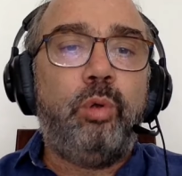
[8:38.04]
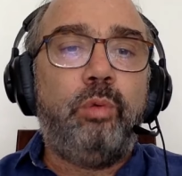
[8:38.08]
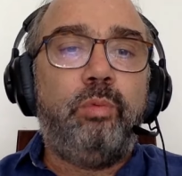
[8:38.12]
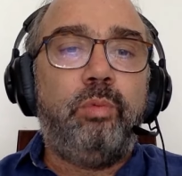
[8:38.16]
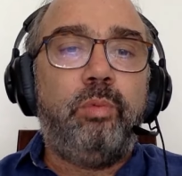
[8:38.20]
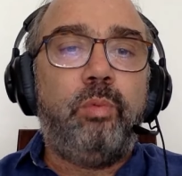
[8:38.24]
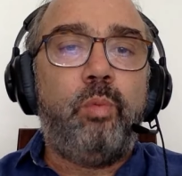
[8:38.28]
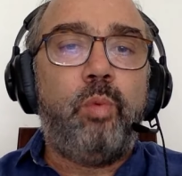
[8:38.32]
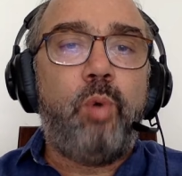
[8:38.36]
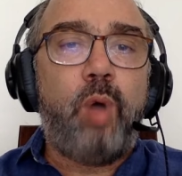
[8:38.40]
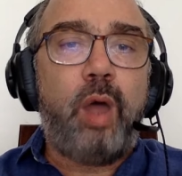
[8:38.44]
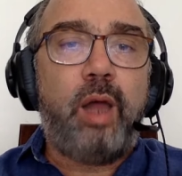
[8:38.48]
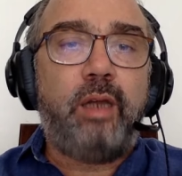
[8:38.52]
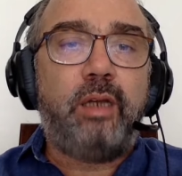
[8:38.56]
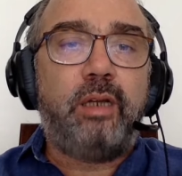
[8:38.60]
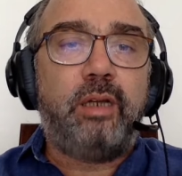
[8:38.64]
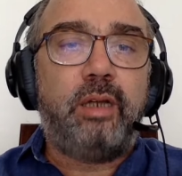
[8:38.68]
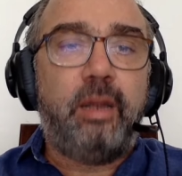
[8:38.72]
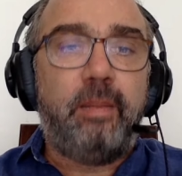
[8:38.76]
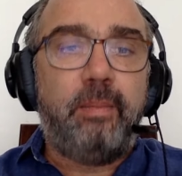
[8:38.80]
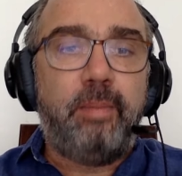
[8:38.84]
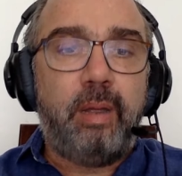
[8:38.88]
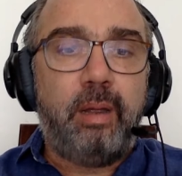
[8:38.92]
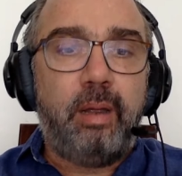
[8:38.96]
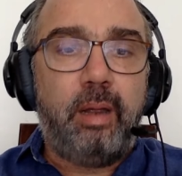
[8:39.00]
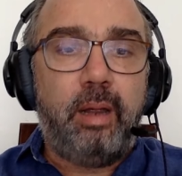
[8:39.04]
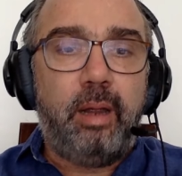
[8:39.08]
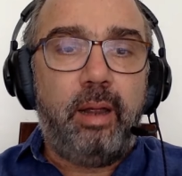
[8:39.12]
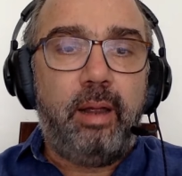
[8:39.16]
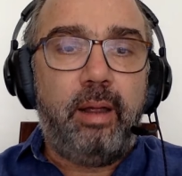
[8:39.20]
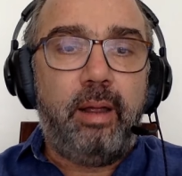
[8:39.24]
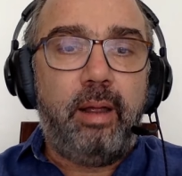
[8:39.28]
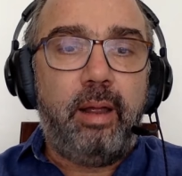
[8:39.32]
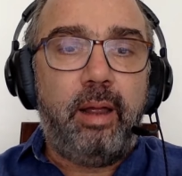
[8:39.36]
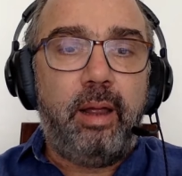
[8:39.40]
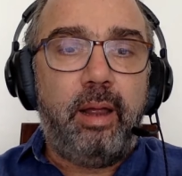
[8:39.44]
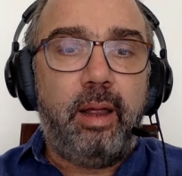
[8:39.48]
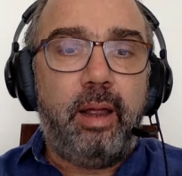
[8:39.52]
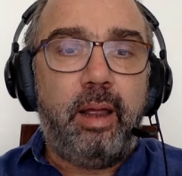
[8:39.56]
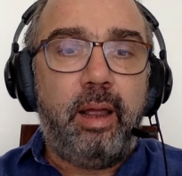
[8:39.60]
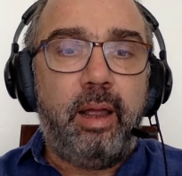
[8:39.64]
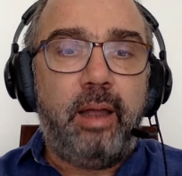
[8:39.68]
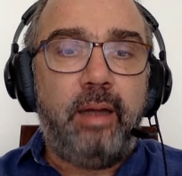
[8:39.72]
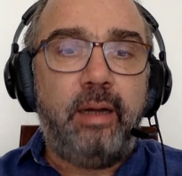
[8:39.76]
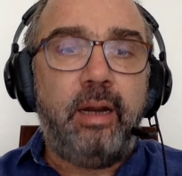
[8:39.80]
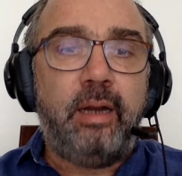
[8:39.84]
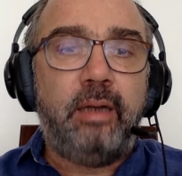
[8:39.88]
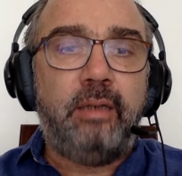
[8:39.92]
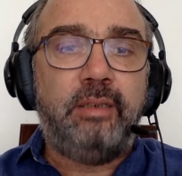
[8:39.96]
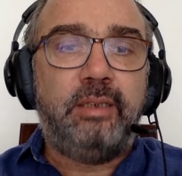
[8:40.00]
would welcome
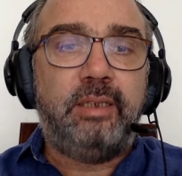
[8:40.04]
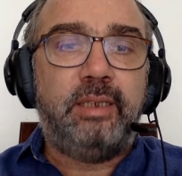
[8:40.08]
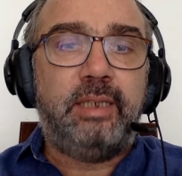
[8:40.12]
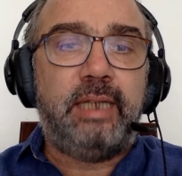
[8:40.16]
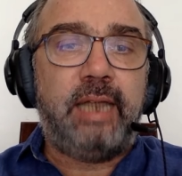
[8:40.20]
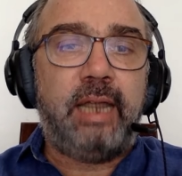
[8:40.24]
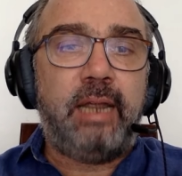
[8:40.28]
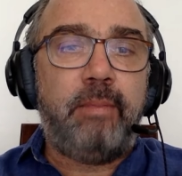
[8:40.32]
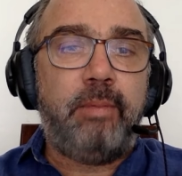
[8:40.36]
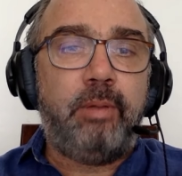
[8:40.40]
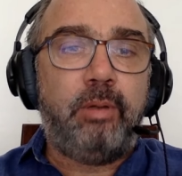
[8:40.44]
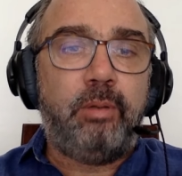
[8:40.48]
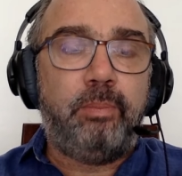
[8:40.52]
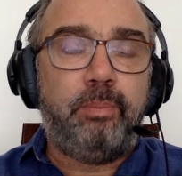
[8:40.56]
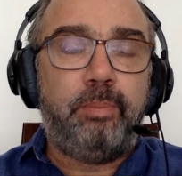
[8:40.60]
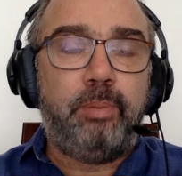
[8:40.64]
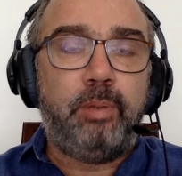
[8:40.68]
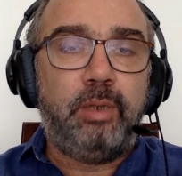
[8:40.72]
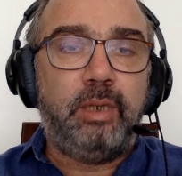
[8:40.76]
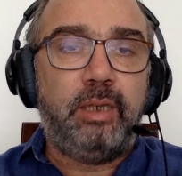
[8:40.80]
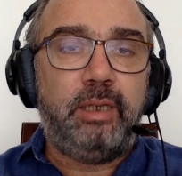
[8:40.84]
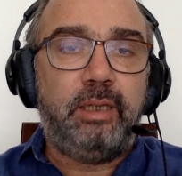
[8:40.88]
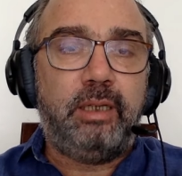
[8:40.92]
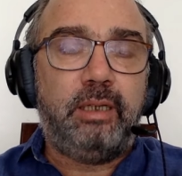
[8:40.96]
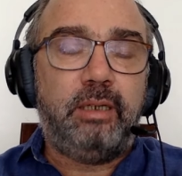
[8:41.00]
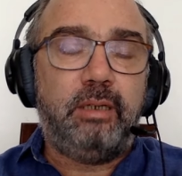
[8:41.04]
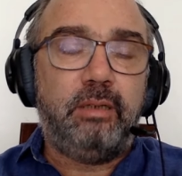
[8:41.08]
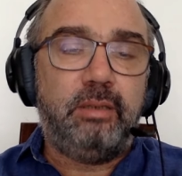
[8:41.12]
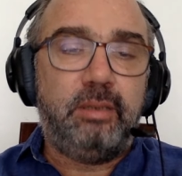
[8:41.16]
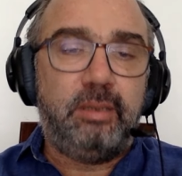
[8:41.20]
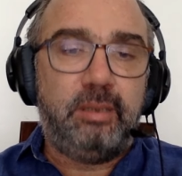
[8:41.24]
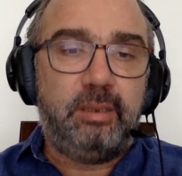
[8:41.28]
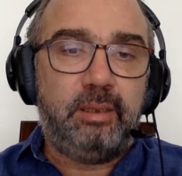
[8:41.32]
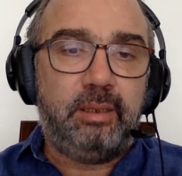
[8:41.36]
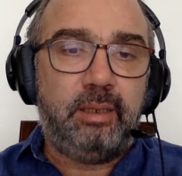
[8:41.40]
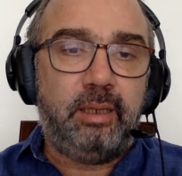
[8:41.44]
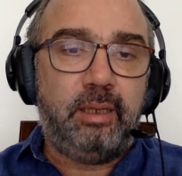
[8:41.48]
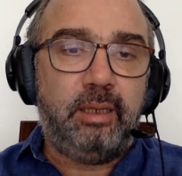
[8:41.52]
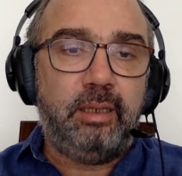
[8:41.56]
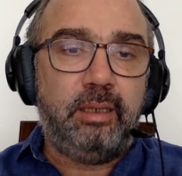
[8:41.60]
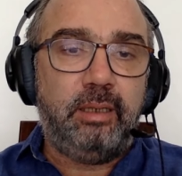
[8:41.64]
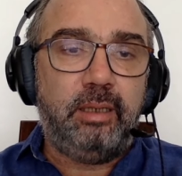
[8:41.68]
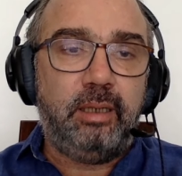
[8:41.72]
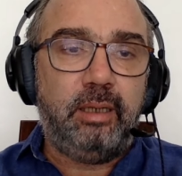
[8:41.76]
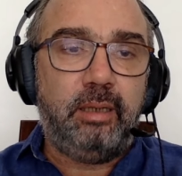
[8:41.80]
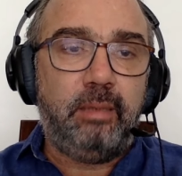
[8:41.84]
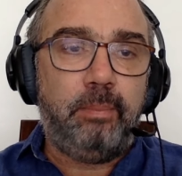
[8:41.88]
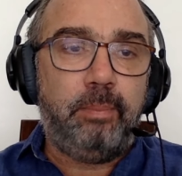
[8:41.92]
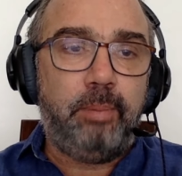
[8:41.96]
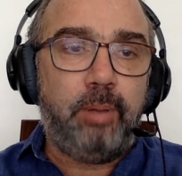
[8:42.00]
an unstable political
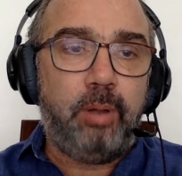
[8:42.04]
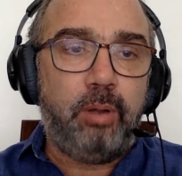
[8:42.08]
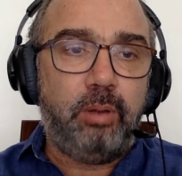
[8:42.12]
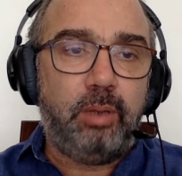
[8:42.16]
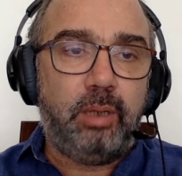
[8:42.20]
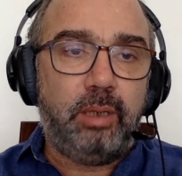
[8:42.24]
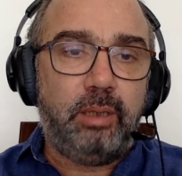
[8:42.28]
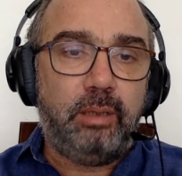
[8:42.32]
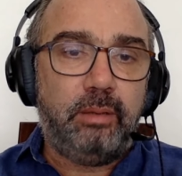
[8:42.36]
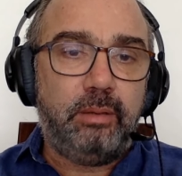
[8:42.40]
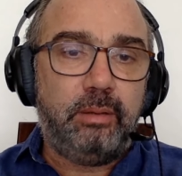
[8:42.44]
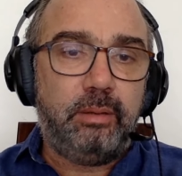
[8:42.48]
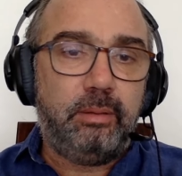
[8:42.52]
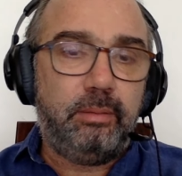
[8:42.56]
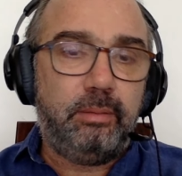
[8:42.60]
scene in Poland.